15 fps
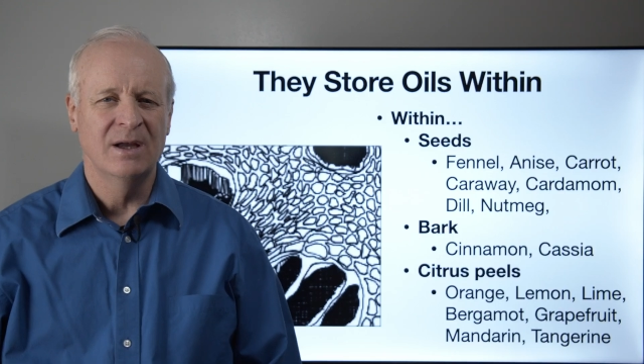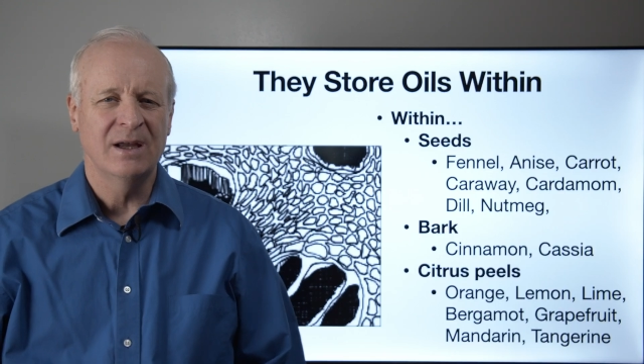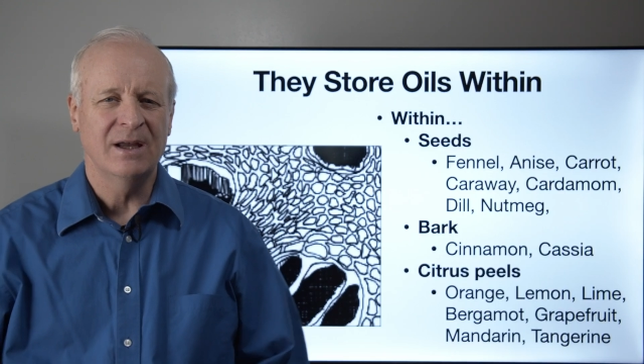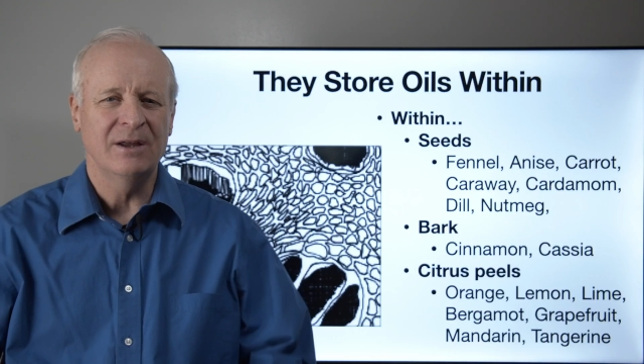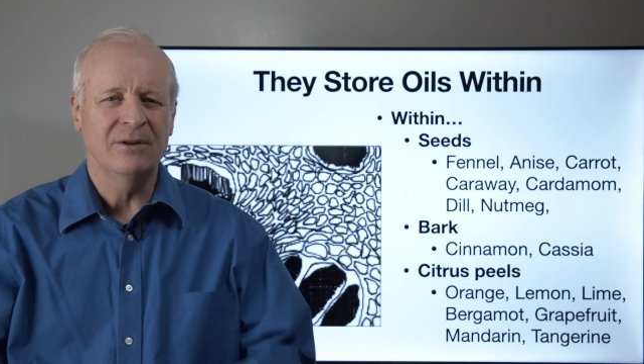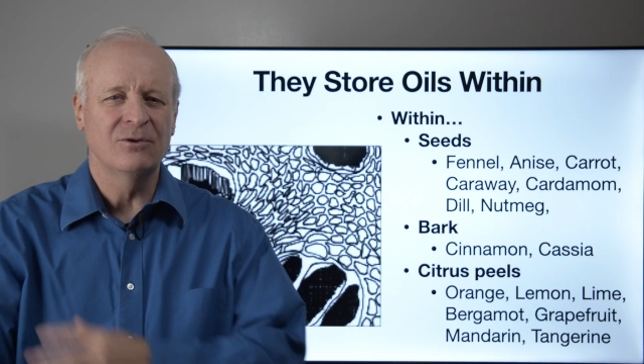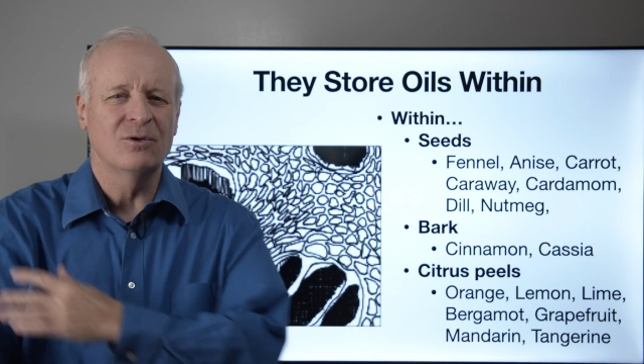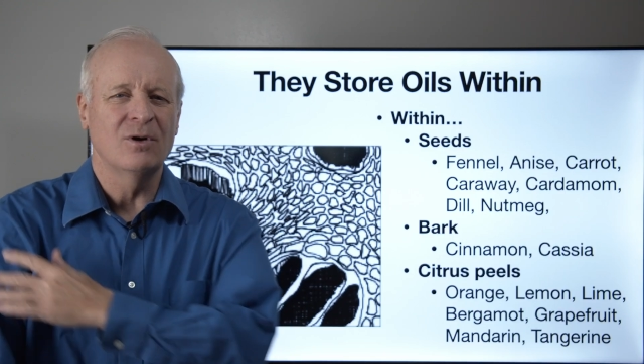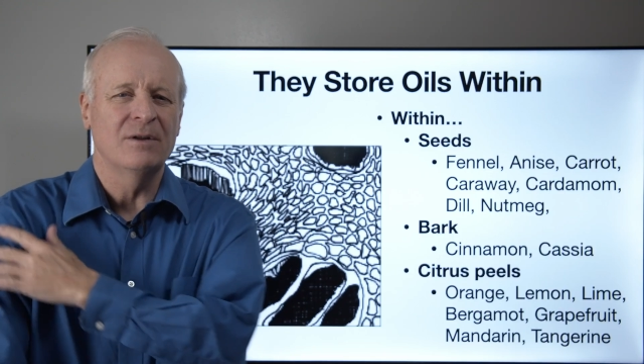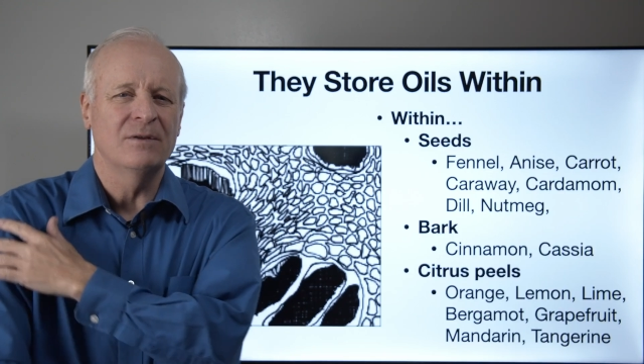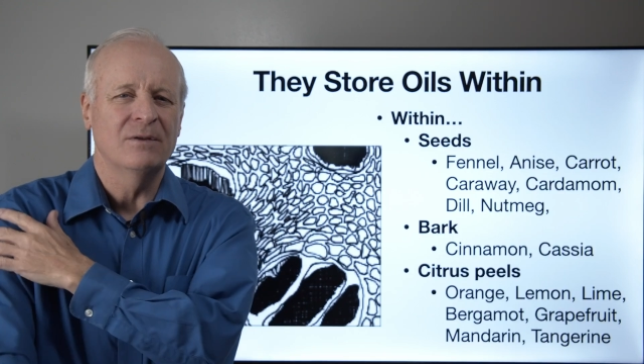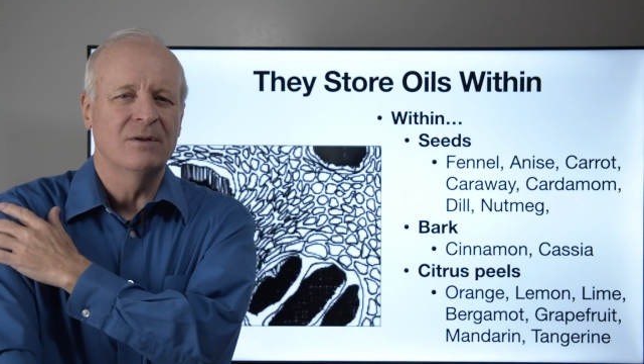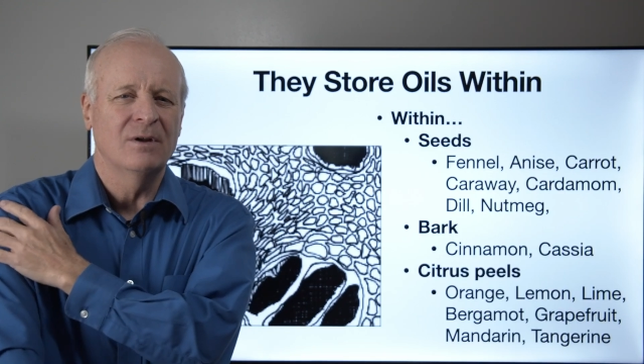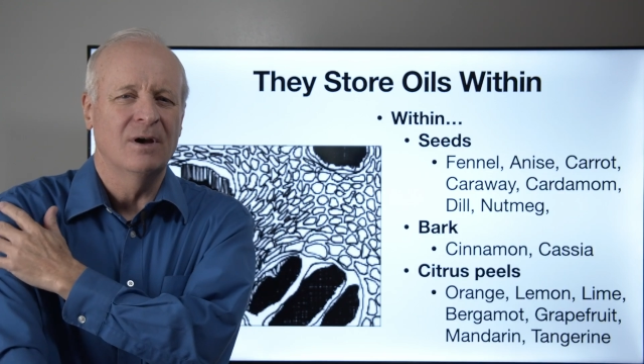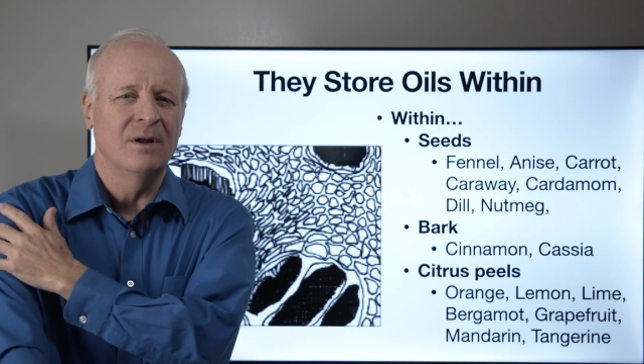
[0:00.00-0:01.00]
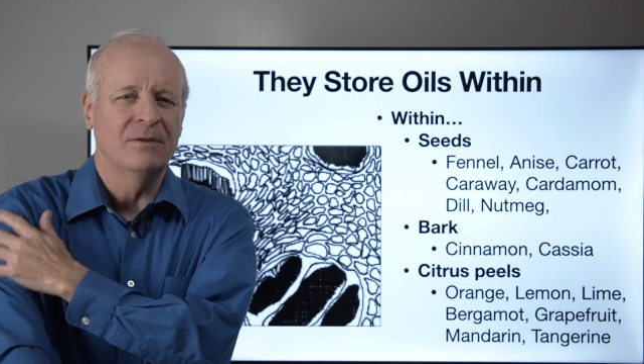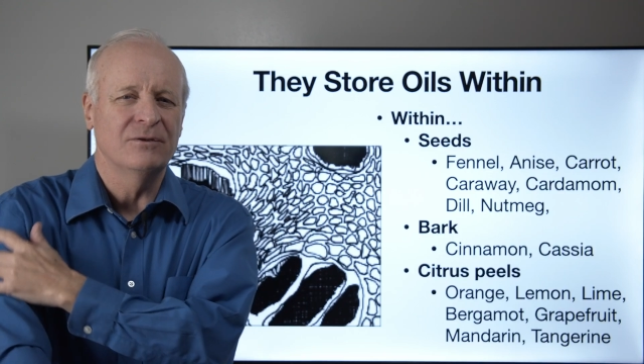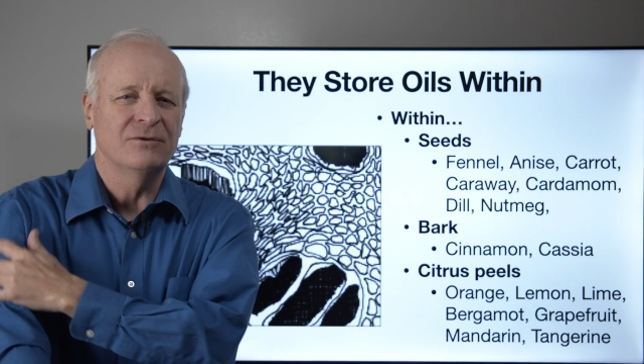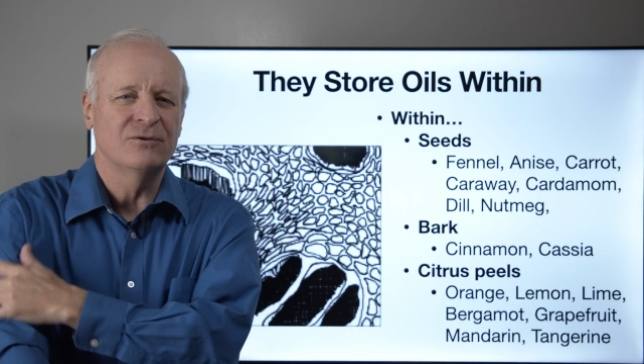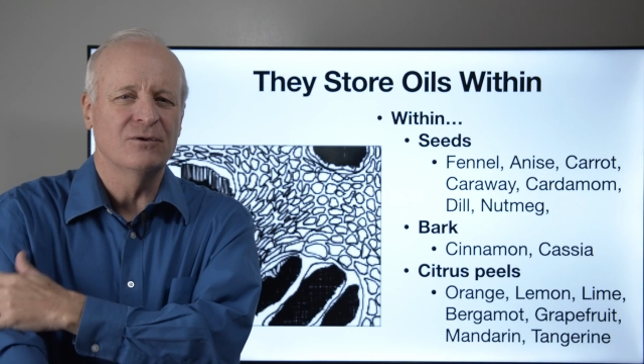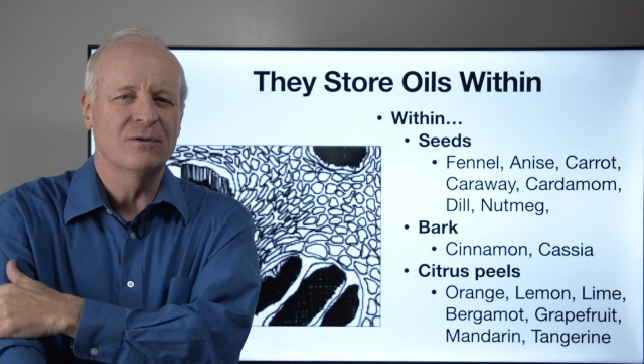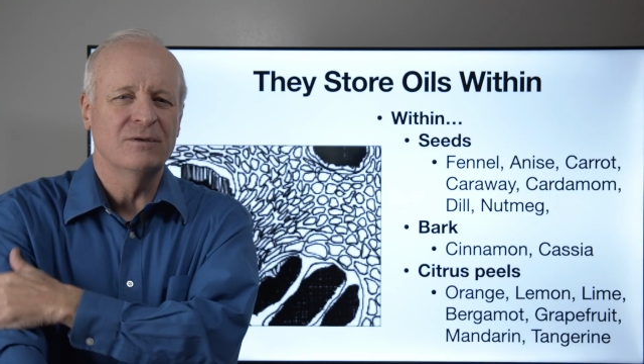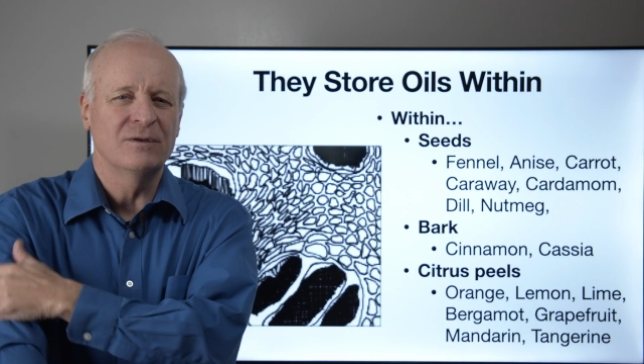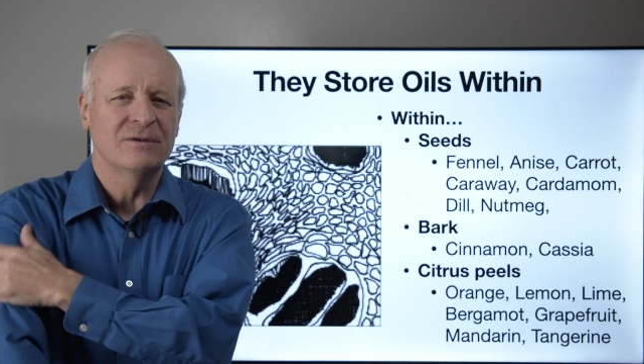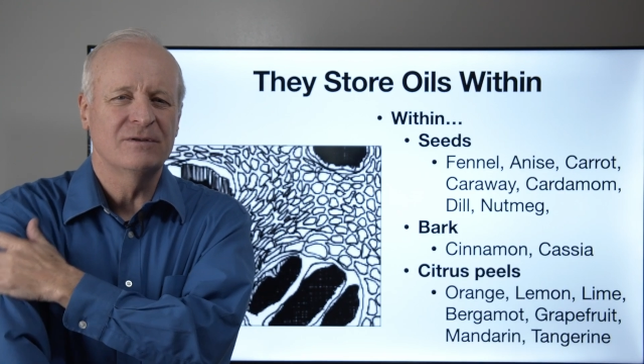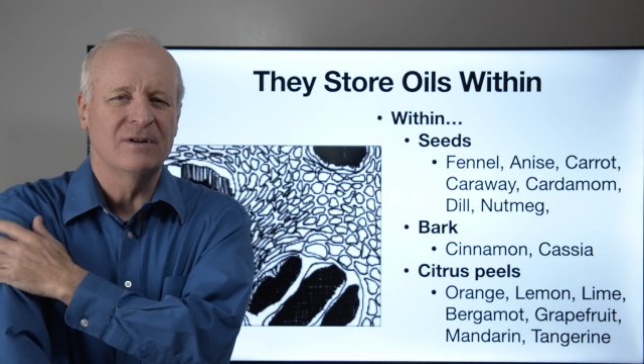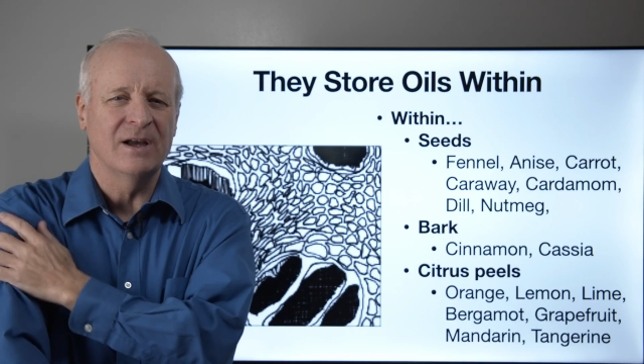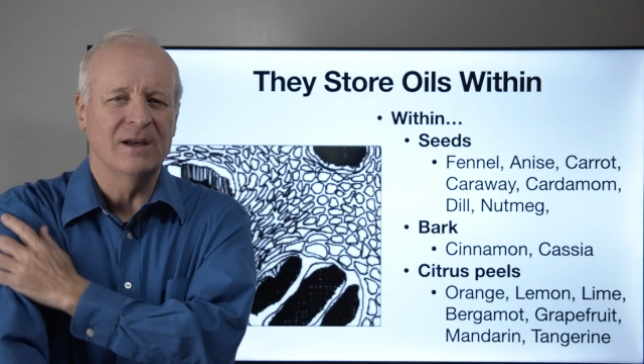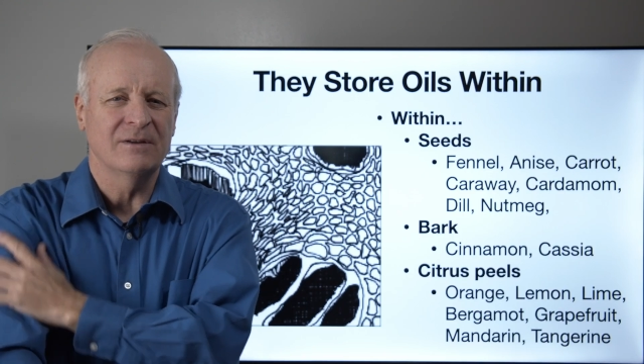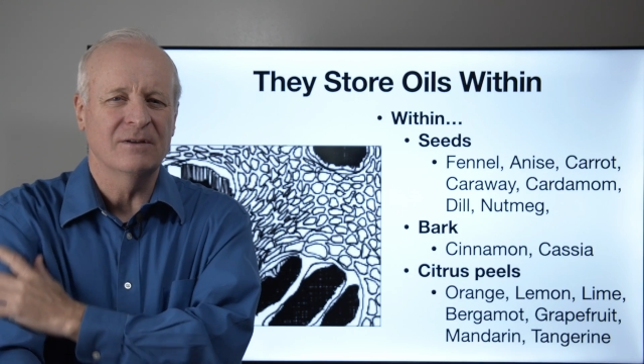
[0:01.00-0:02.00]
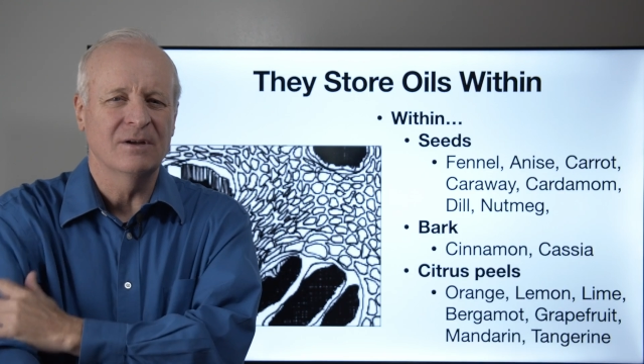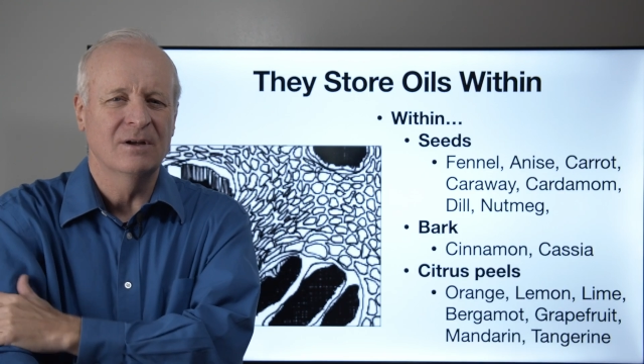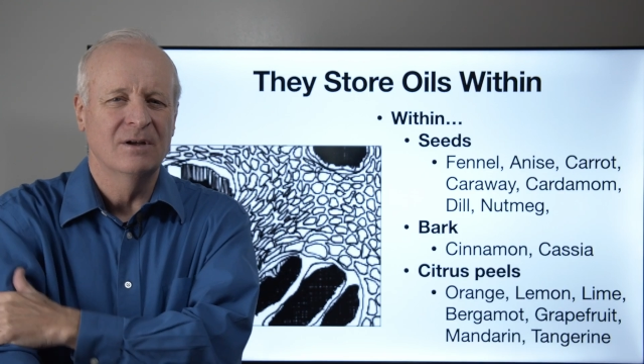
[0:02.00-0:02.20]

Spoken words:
either on the surface like